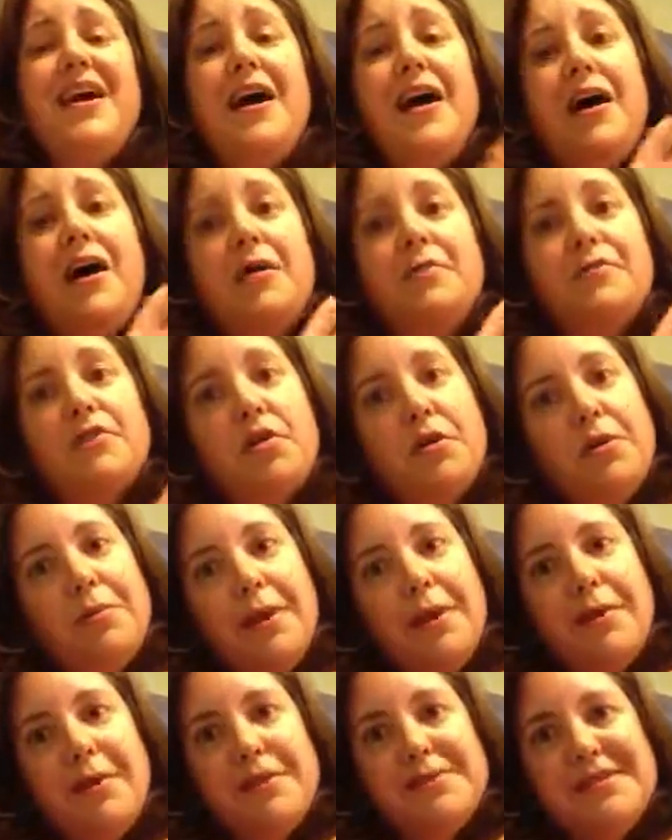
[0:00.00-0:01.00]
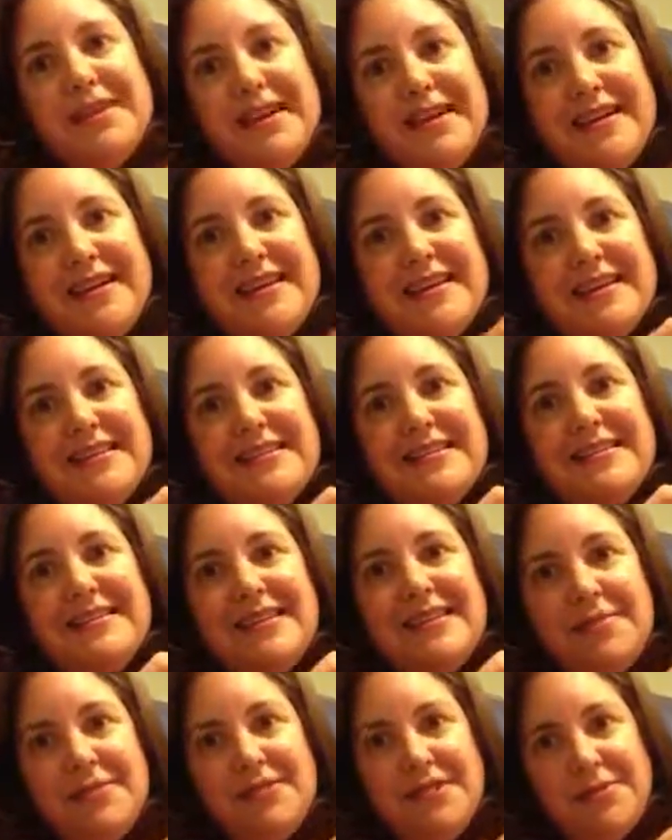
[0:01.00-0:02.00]
Um, go to my website. It's
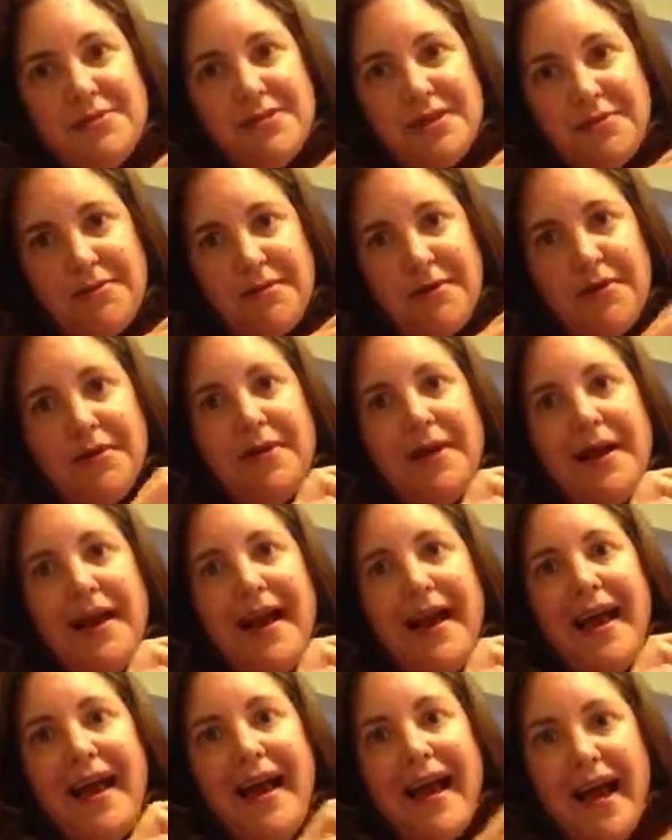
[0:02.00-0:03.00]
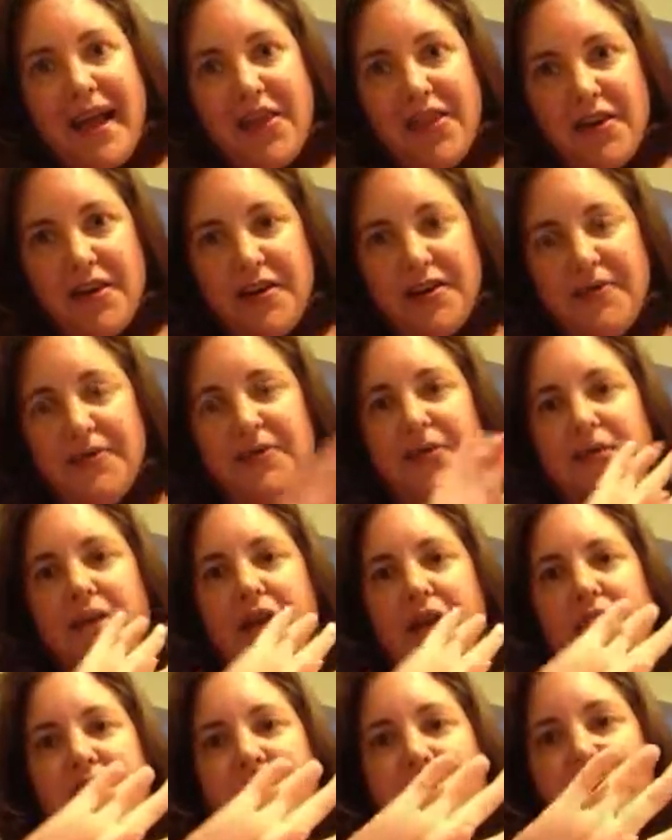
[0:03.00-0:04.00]
www.heather,
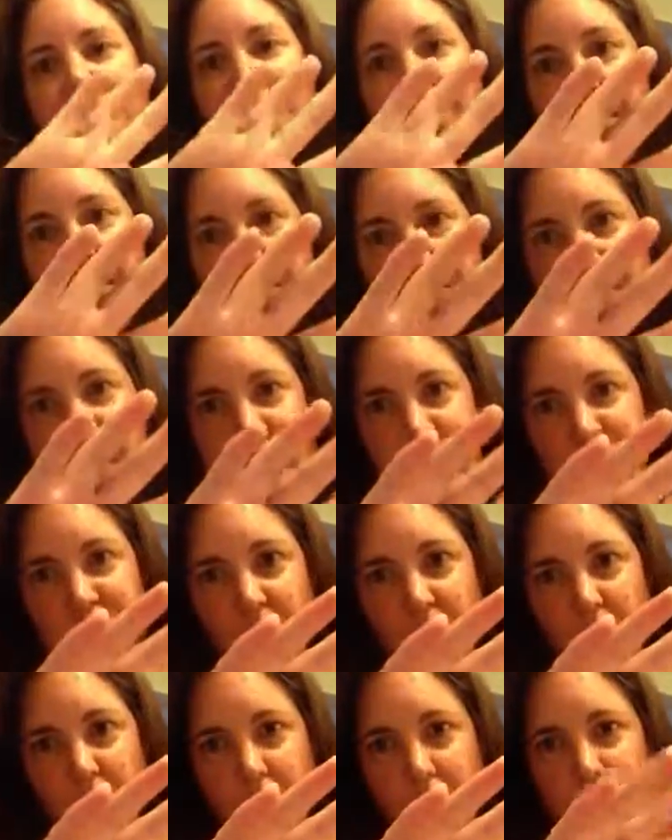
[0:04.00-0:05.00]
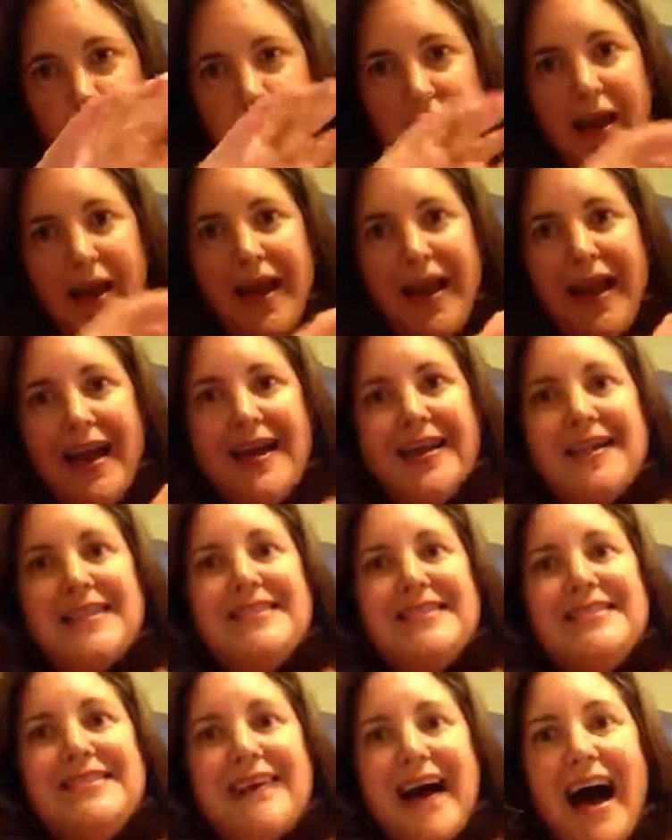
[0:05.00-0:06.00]
the number four,
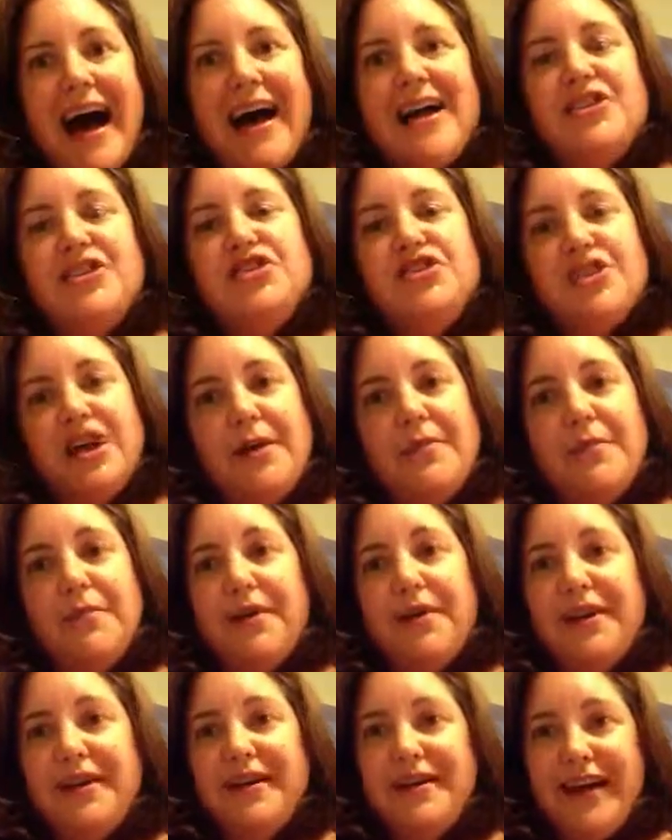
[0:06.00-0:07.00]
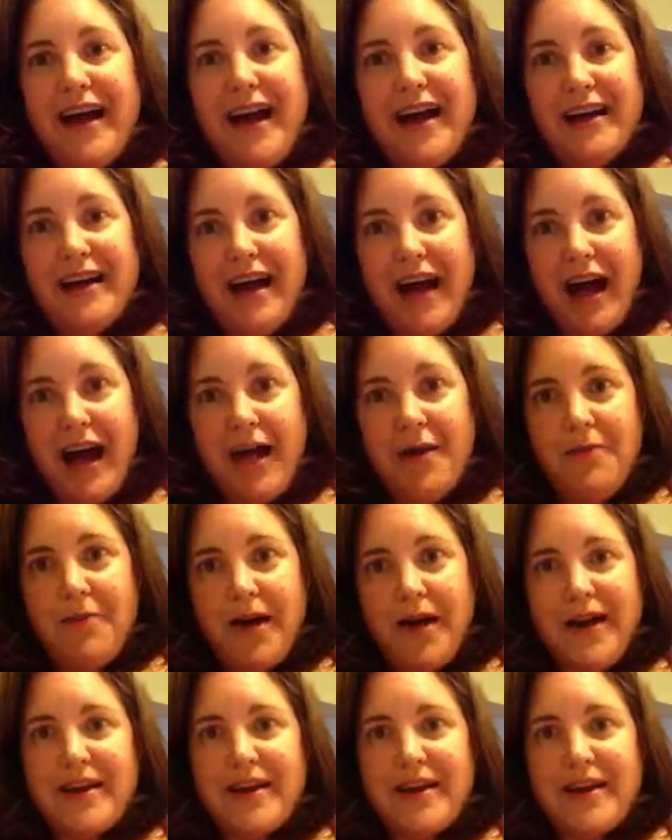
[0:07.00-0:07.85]
dot jamberry.com.